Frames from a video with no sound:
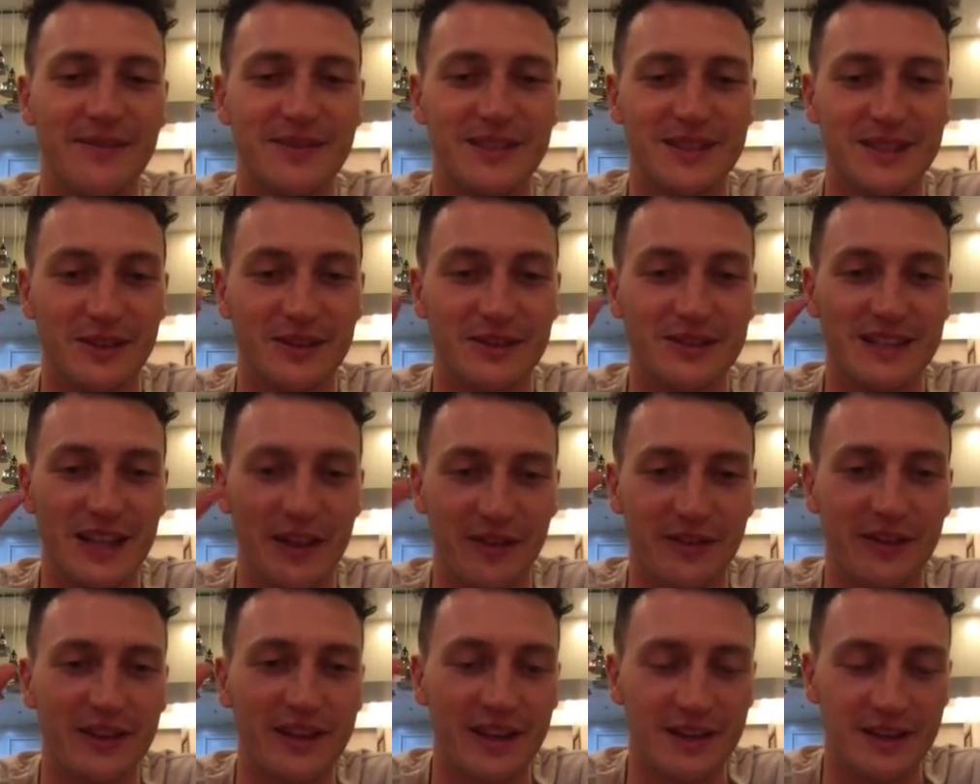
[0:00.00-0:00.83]
So
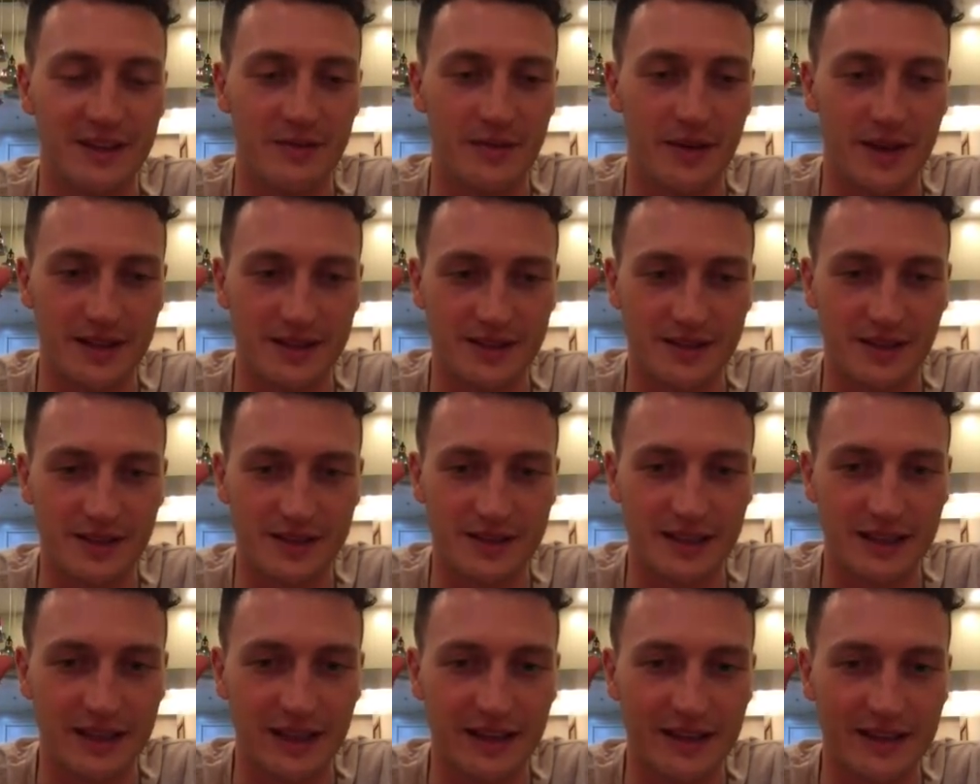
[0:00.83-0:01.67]
definitely get into the masterclass
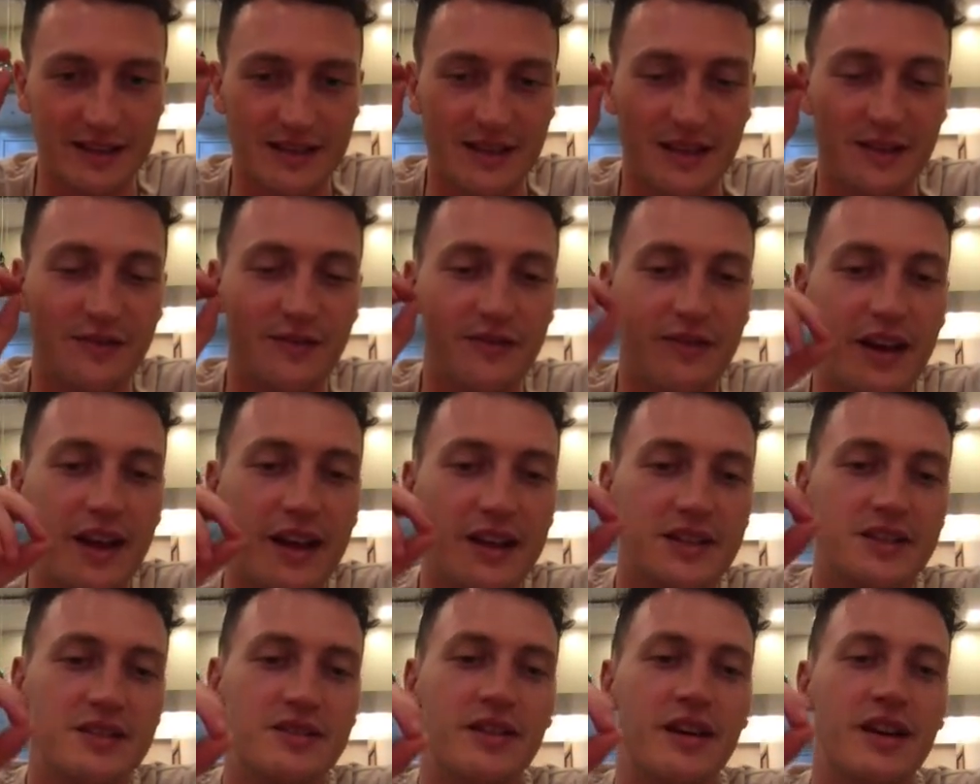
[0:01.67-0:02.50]
to get this
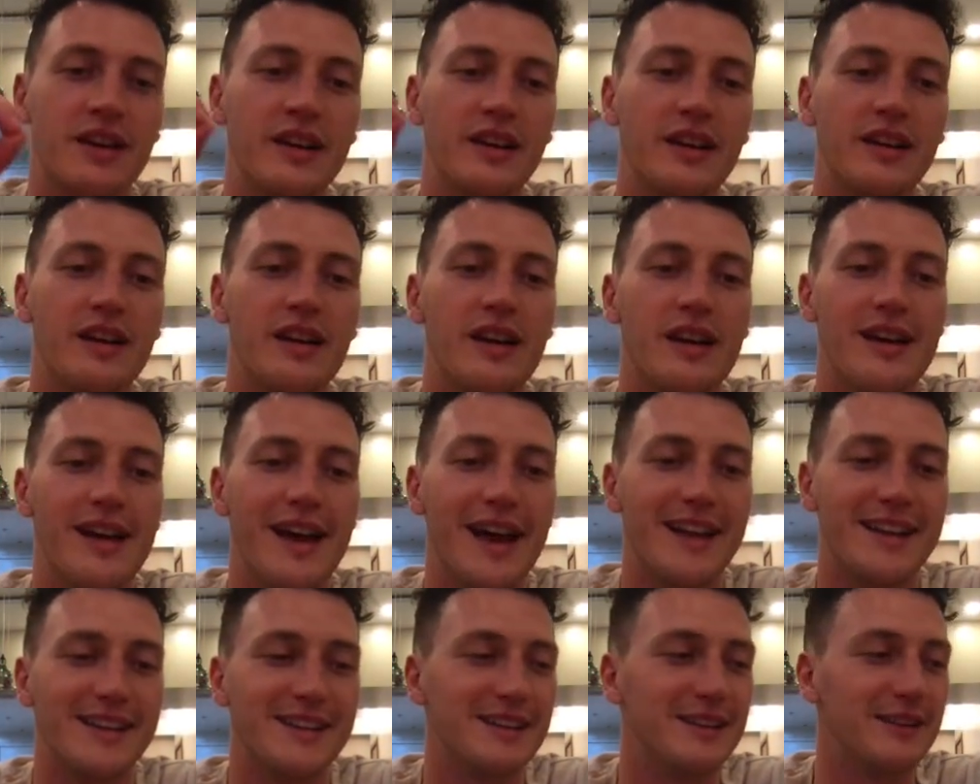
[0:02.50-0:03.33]
advanced training
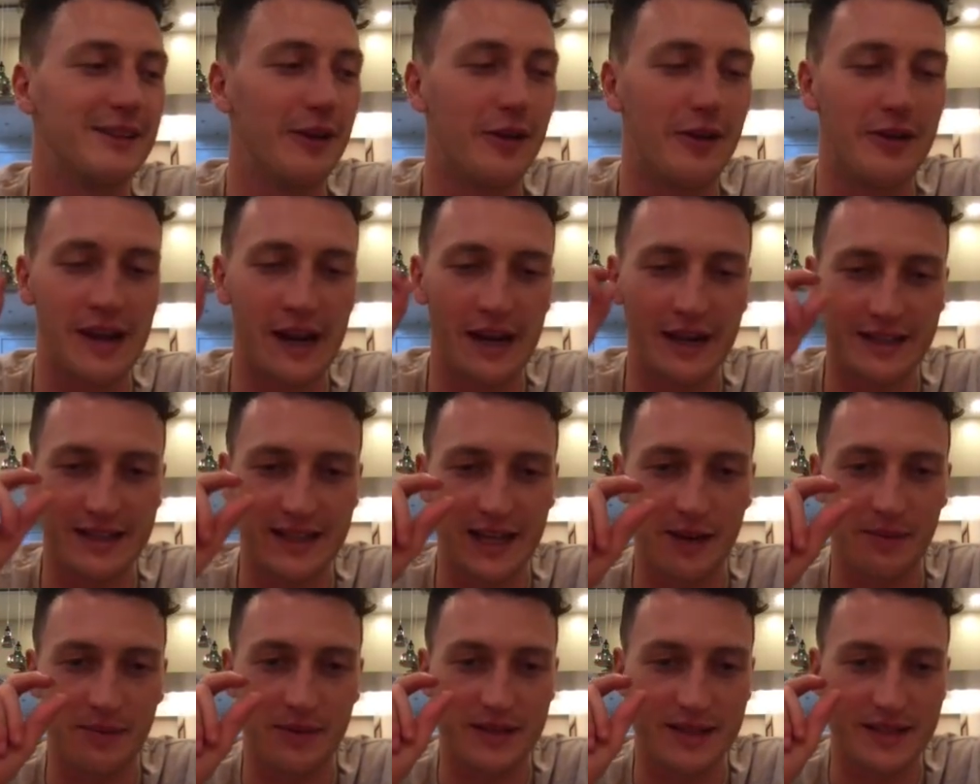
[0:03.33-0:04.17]
and learn how to
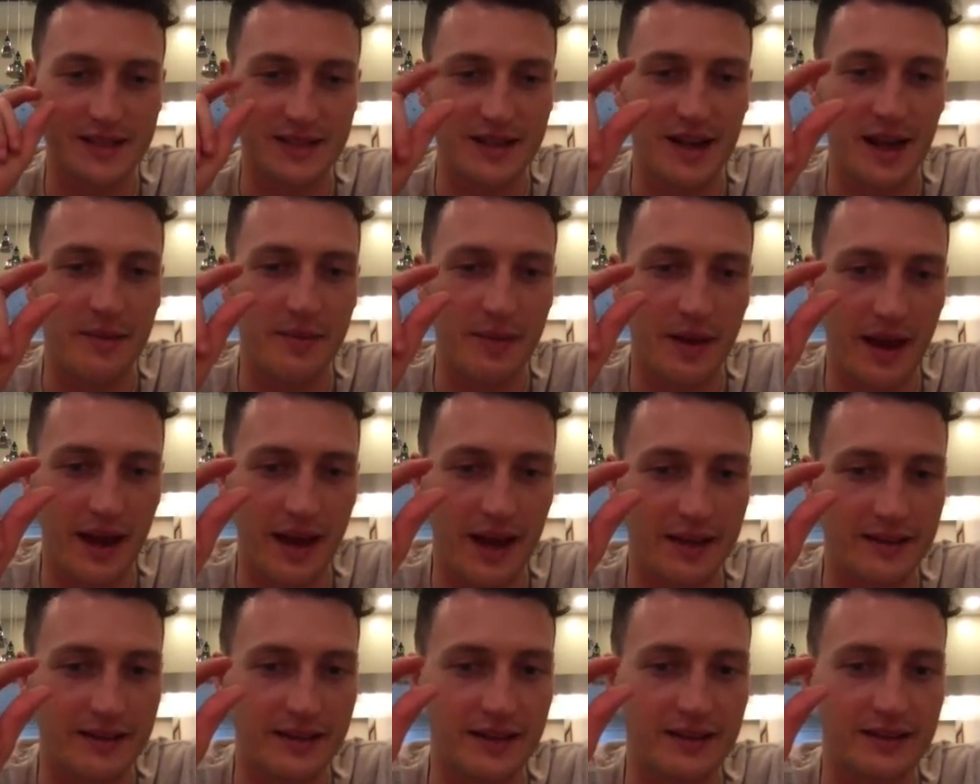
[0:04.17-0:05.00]
set up a sniper
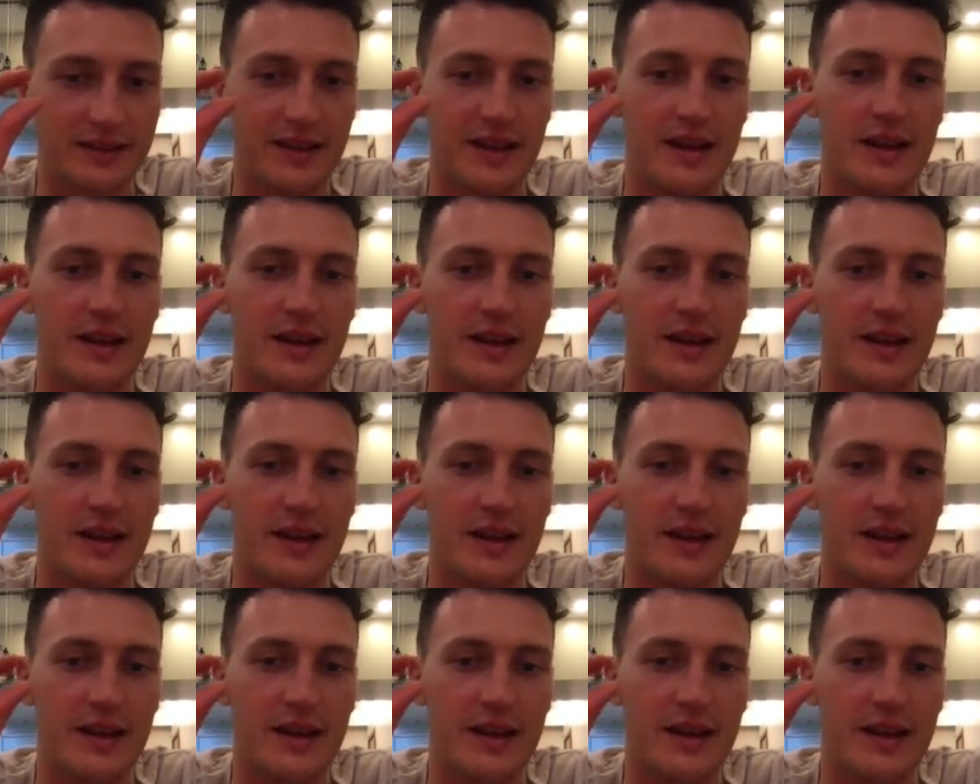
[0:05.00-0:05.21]
ad